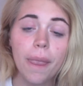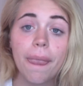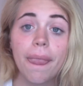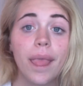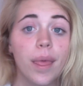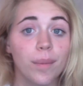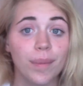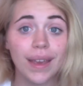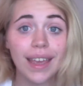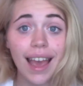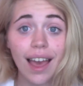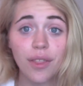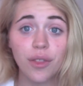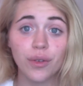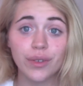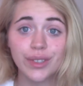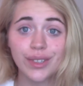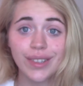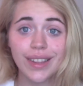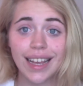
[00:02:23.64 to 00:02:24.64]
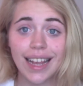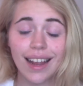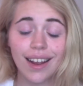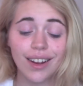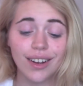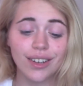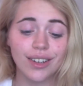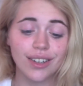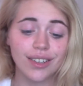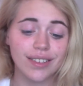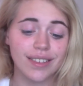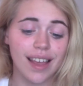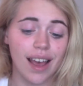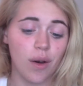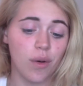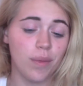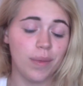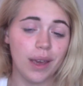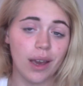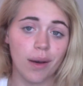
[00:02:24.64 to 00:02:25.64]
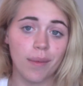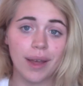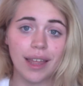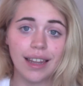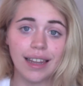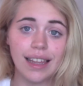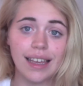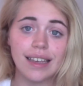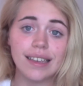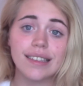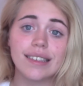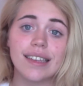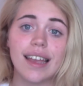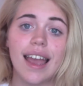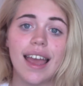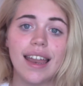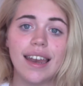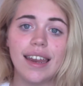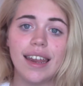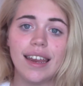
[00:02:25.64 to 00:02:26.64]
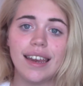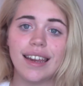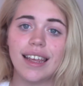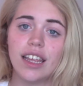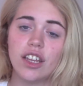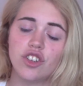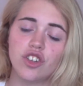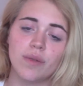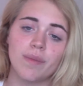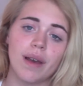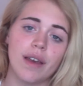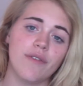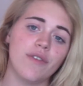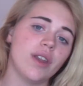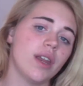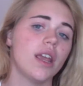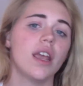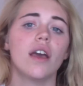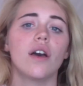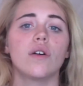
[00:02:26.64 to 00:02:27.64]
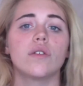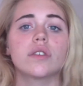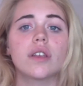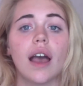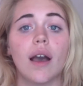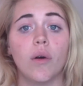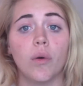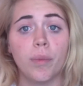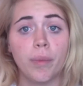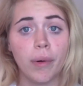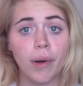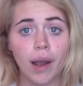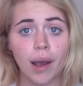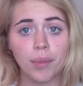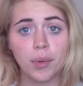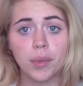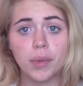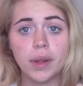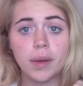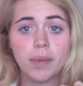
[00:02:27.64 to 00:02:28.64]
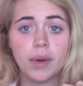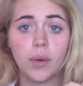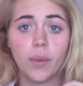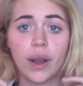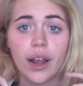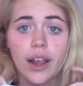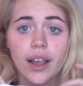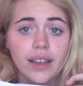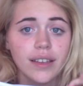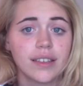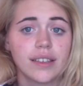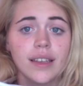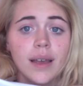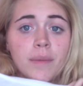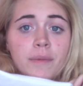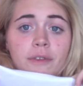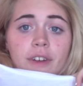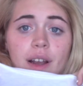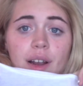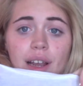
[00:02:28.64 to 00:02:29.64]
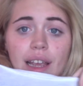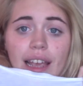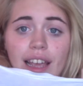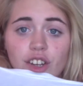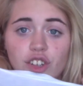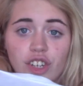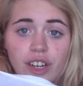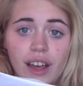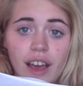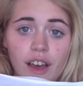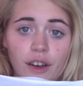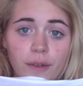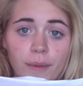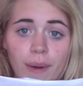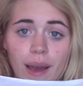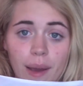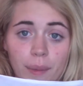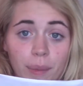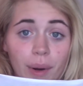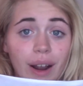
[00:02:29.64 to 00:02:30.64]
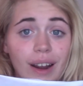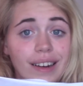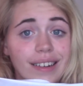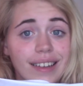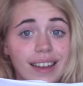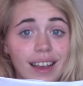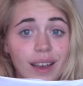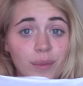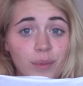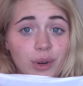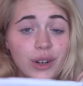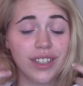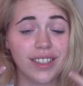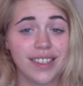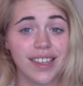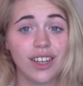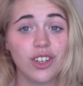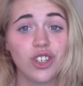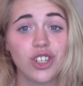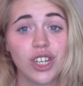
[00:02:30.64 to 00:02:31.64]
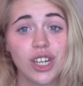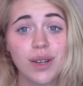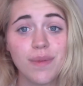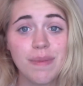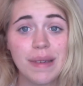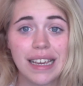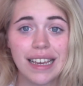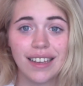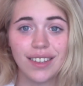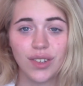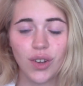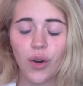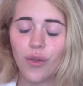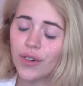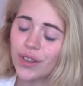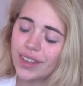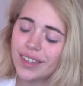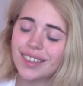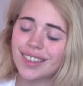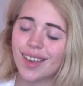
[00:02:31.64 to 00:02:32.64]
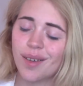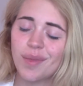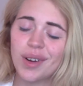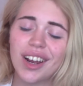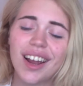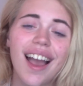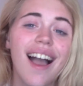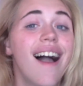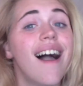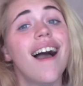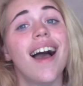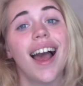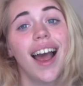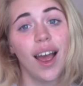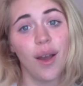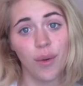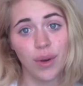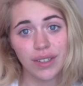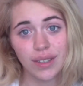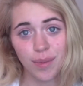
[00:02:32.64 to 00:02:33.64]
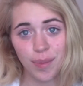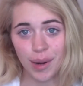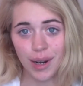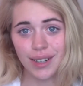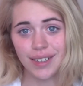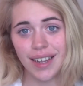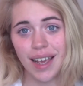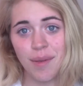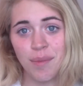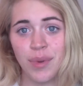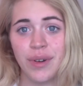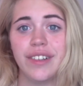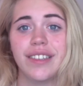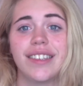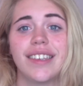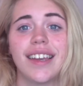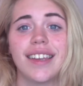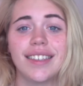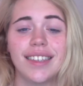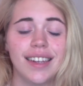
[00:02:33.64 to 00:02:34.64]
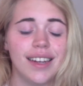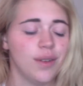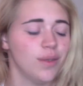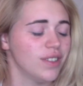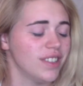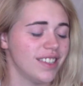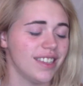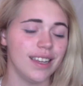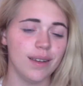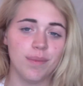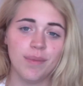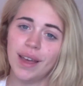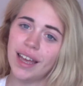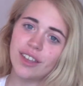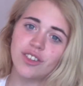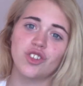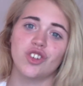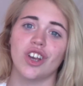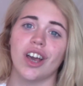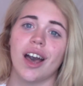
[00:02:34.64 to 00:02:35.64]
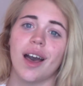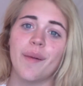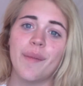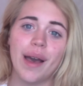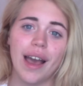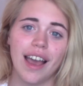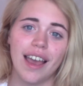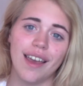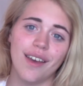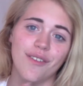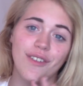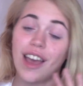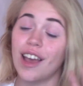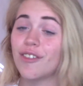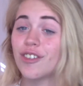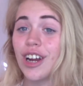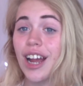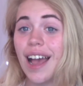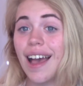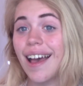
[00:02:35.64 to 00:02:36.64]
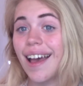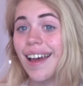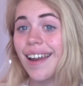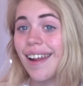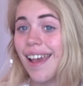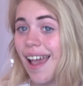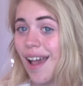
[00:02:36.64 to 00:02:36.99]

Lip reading: But yeah, those are the characters that will be on my list, and in each of my videos I will probably be wearing some variation of my part-time princess shirt, because over the summer I was a part-time princess and it was the best job I have ever had,